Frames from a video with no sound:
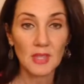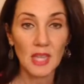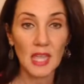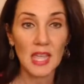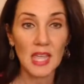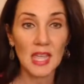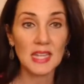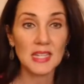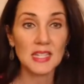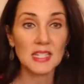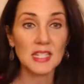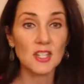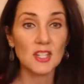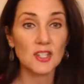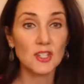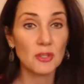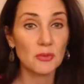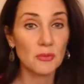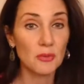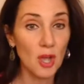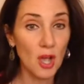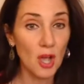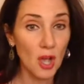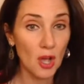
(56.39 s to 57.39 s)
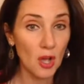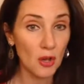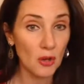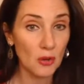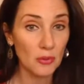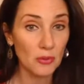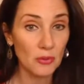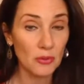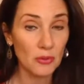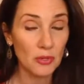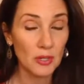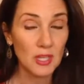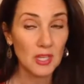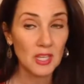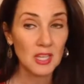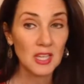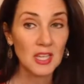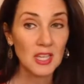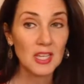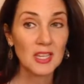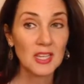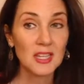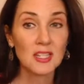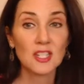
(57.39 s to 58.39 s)
And did you know
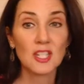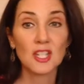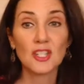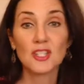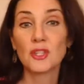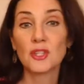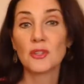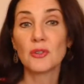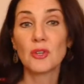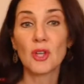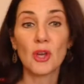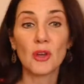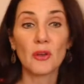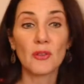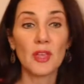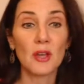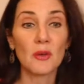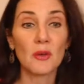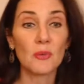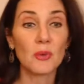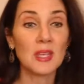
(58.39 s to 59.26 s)
that